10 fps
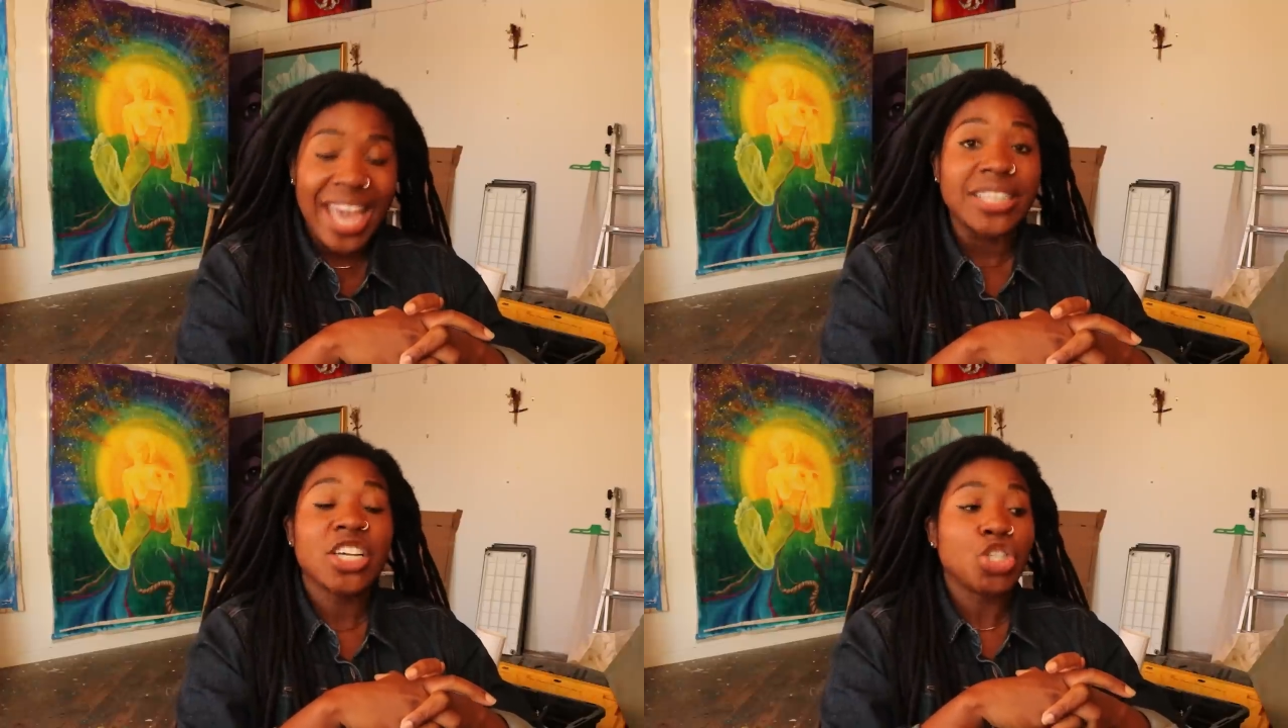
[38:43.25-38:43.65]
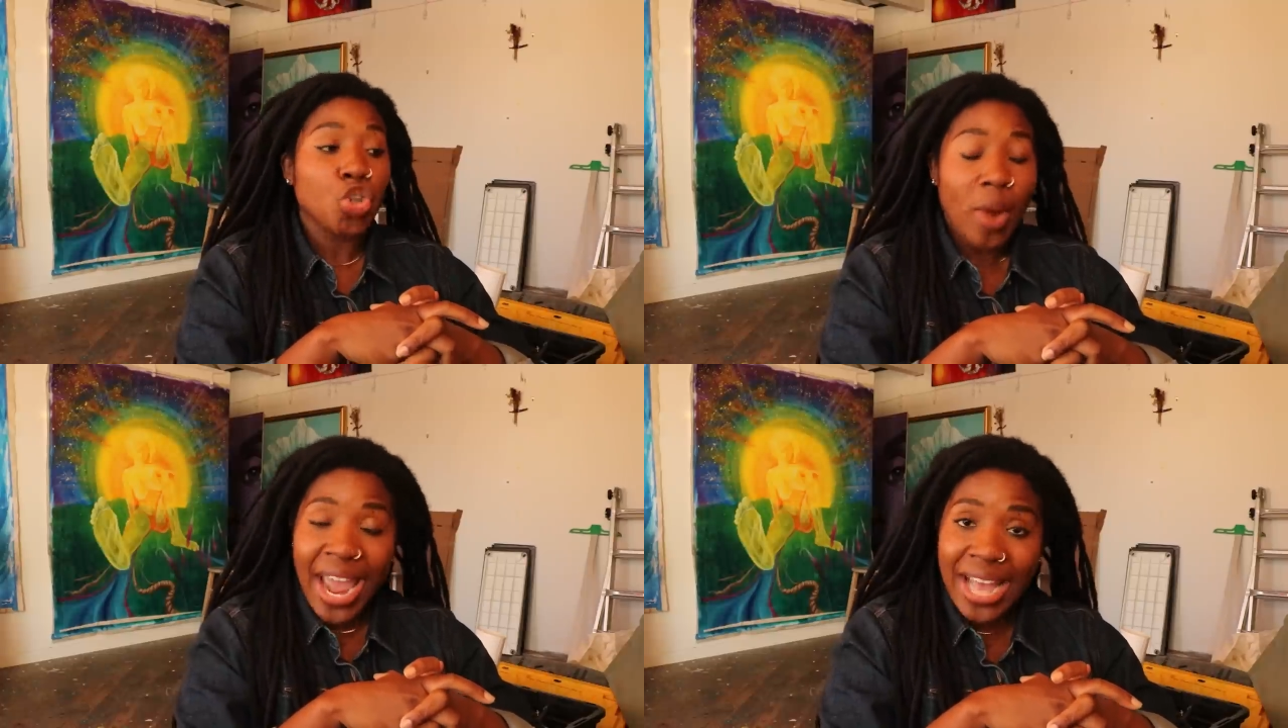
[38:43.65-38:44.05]
and
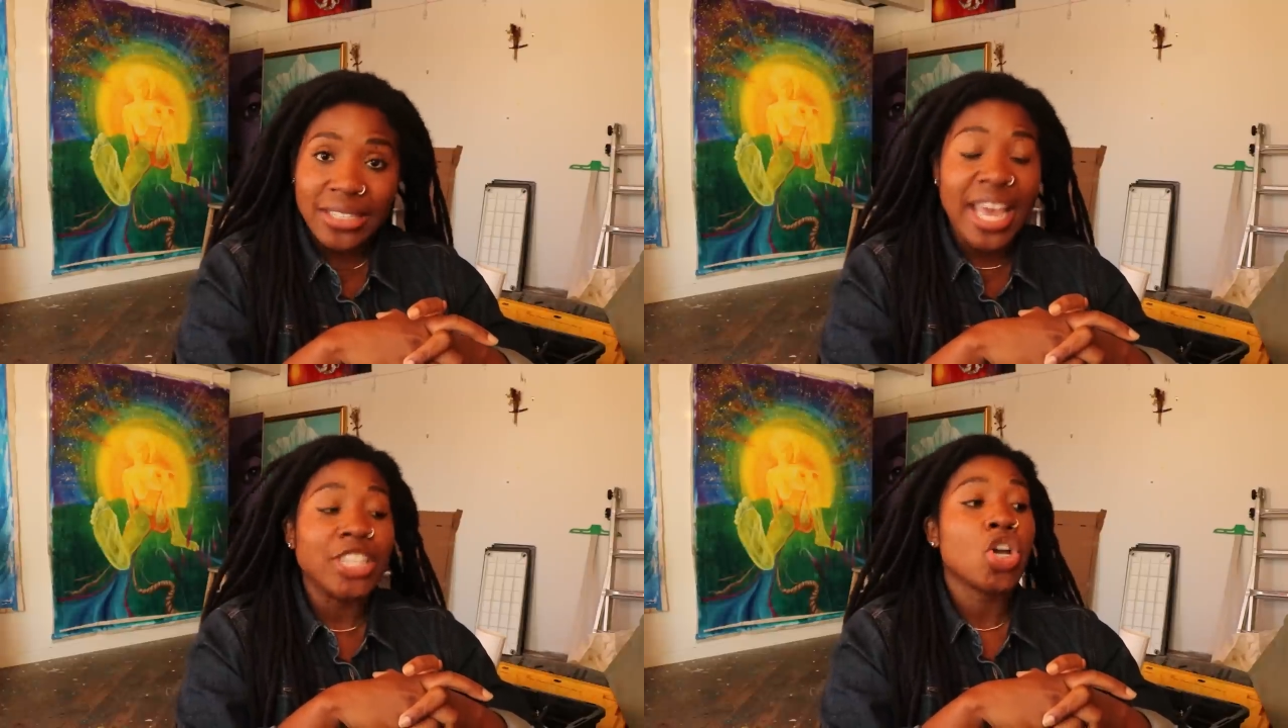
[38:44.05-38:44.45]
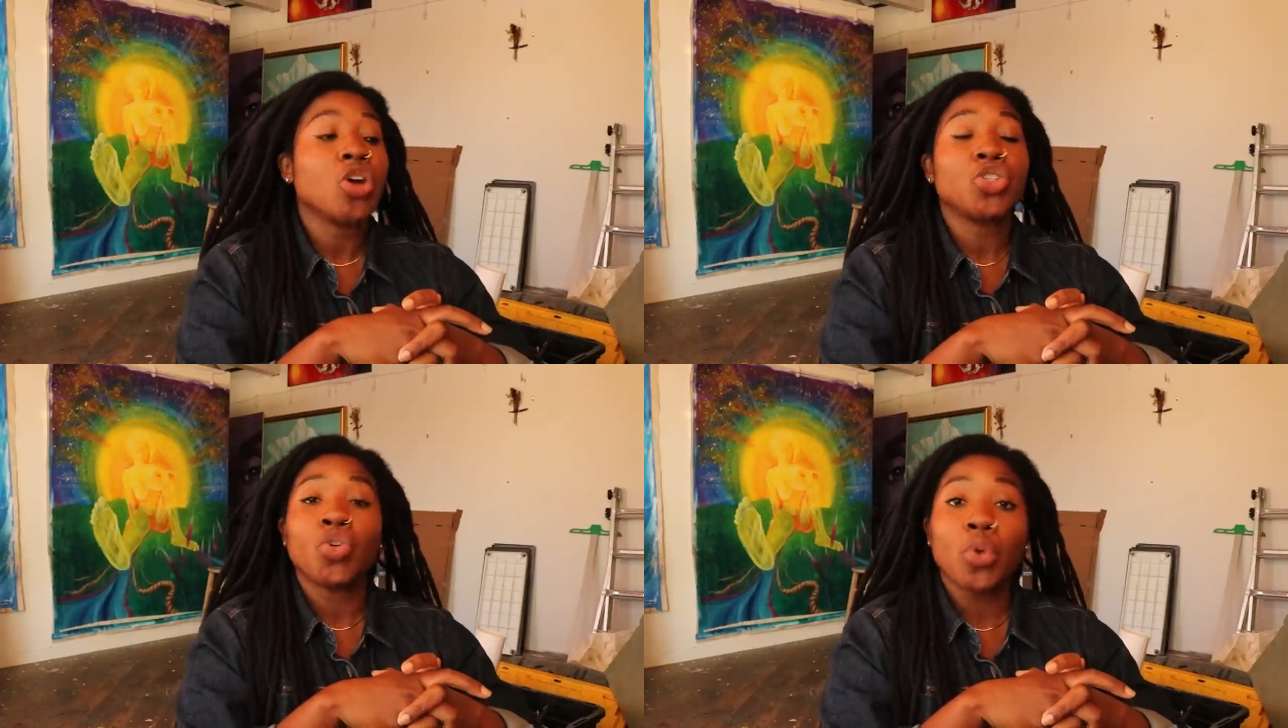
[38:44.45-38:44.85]
touch grass and
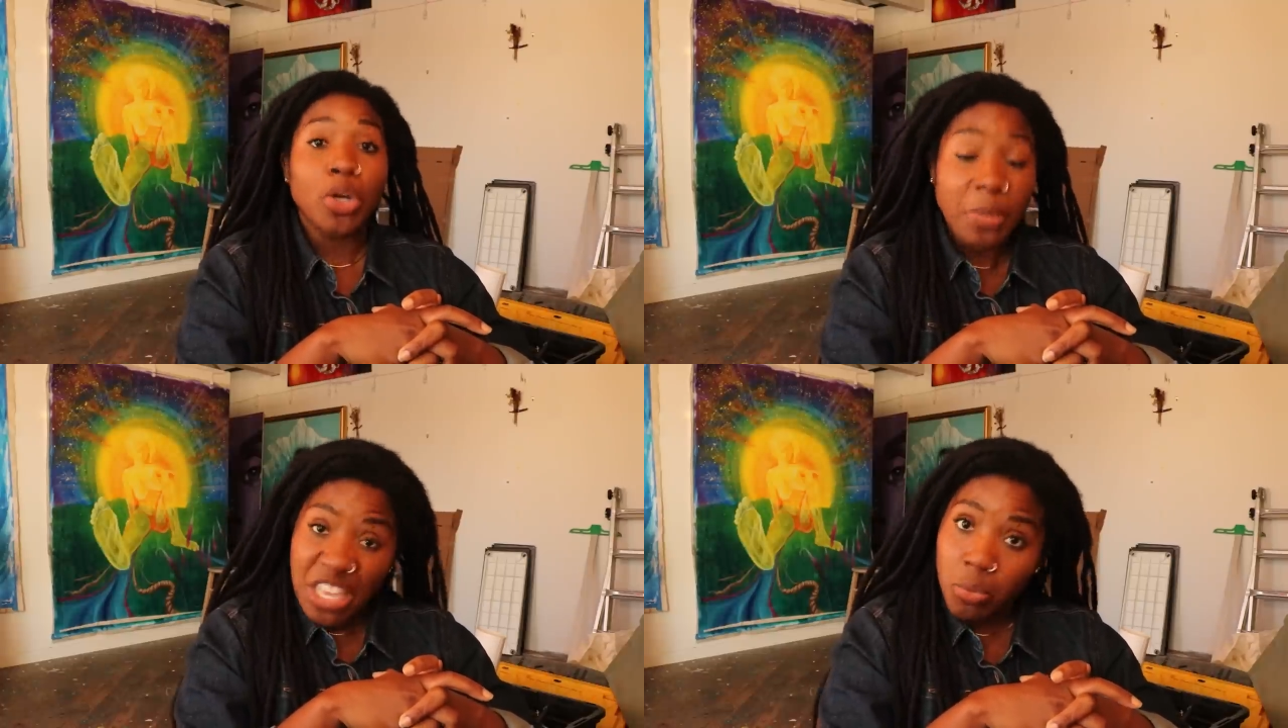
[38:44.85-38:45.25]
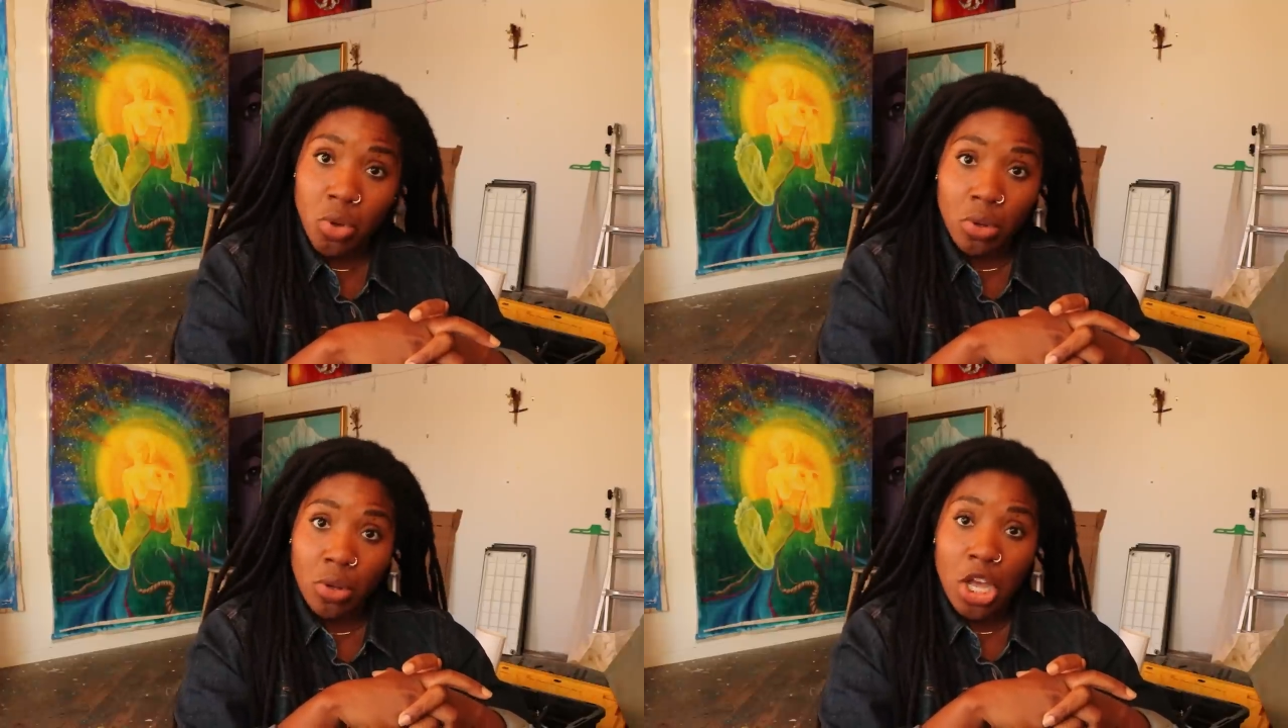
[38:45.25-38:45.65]
talk to the real people,